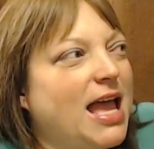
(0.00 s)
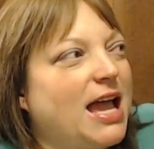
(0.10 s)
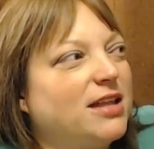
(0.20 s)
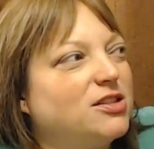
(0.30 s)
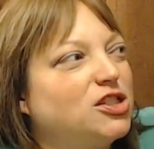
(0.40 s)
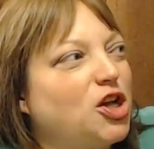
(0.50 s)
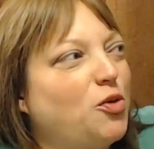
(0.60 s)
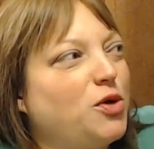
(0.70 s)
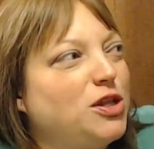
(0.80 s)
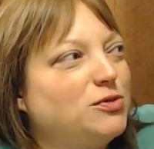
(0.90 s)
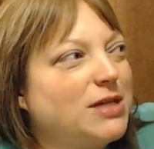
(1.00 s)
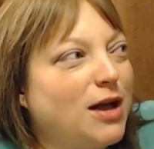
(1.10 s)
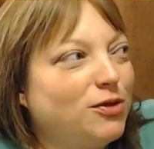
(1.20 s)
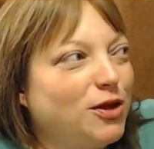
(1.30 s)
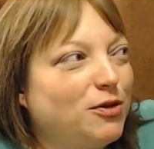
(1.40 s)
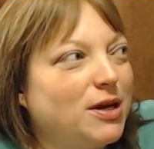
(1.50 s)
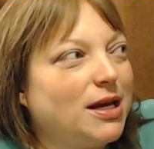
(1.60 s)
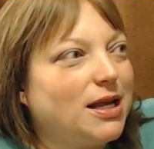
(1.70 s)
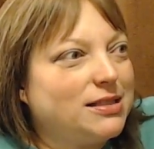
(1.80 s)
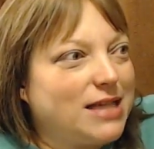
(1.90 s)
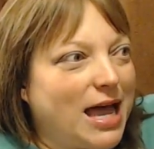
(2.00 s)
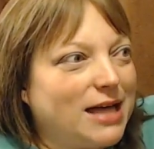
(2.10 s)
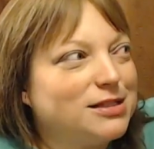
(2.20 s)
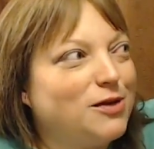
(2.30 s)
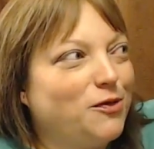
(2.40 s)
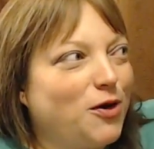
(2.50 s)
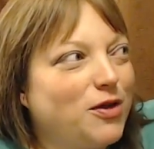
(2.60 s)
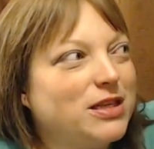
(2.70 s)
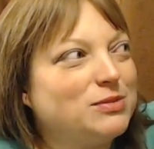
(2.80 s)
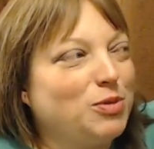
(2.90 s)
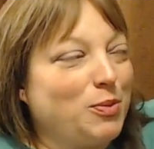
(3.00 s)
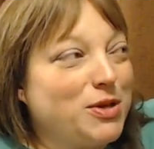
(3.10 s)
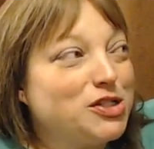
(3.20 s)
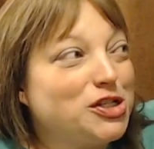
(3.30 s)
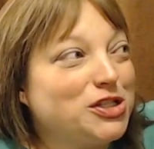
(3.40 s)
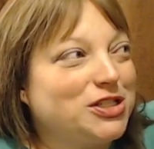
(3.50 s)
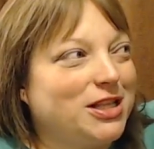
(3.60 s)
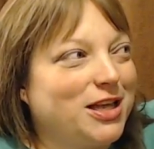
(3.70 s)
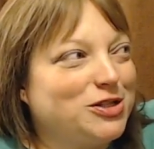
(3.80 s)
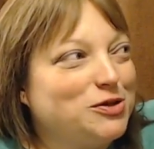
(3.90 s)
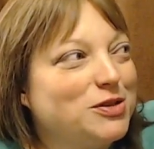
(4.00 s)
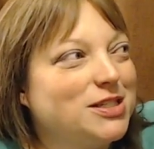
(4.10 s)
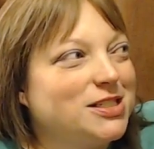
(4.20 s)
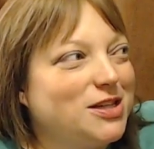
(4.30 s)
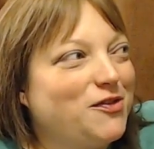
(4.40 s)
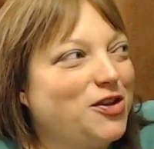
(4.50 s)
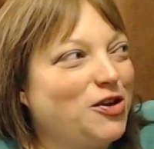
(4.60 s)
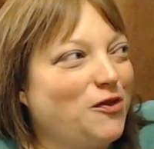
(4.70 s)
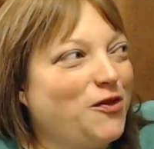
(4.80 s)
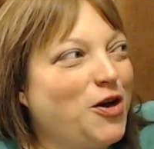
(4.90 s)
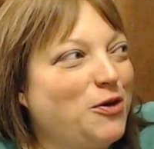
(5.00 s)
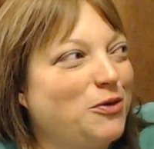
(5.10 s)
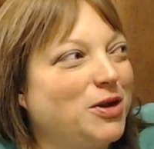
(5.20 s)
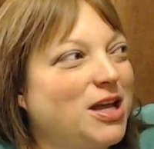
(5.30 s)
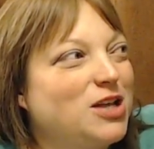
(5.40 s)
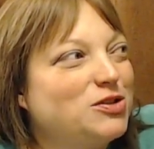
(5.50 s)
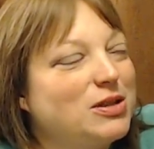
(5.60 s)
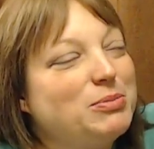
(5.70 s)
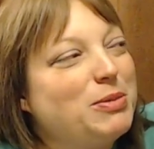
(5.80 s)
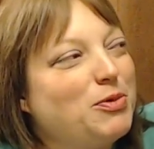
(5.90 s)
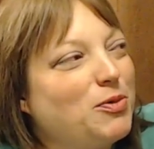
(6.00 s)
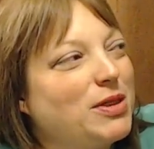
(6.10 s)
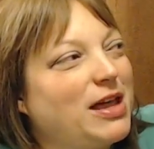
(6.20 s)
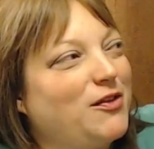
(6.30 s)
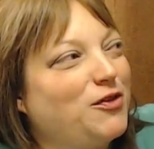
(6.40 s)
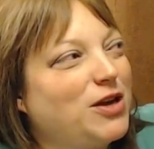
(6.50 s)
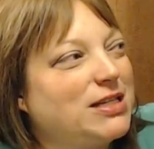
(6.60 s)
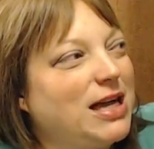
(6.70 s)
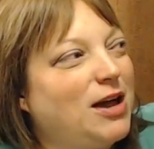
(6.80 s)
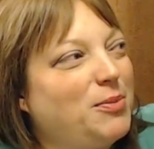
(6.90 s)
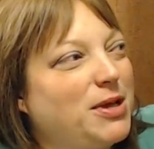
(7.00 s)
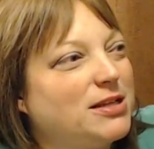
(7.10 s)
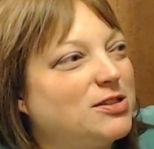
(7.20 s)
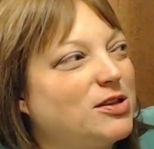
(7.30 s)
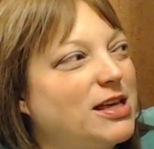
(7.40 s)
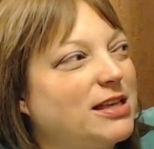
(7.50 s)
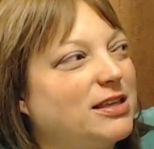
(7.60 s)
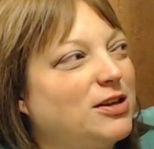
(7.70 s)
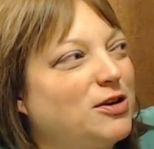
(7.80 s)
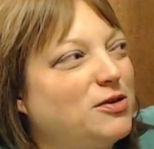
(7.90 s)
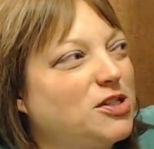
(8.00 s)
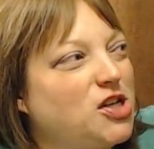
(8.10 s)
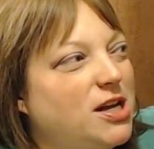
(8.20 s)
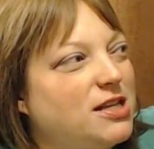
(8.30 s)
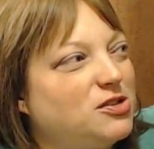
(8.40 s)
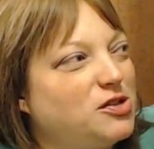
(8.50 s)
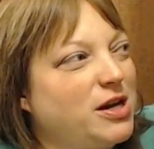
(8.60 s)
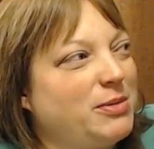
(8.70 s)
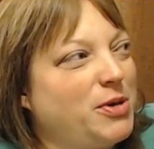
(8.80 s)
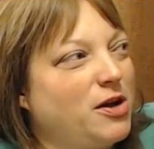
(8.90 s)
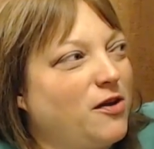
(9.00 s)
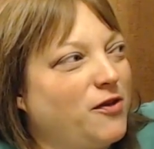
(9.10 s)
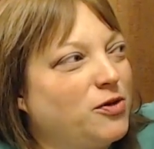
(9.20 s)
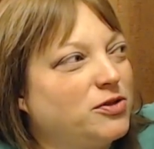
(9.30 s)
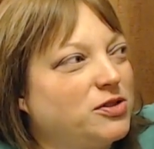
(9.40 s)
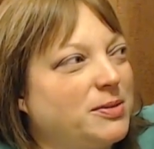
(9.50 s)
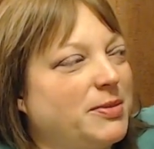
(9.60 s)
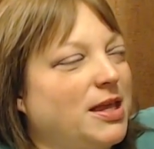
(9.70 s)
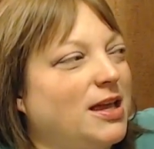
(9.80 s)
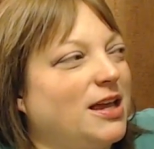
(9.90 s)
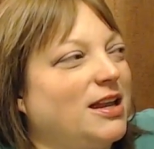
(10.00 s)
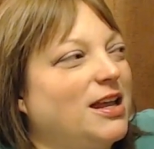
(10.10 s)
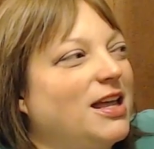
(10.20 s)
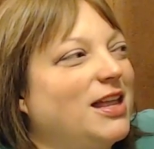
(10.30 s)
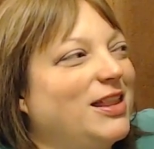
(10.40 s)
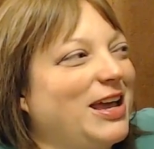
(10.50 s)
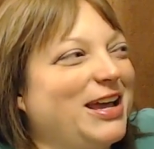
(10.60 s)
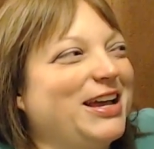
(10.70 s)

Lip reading: And so when you download it, it's asking for all these permissions to like do this stuff in your phone. So then people were like freaked out because they're like, you know, the Chinese are trying to bug our phones or something, and like,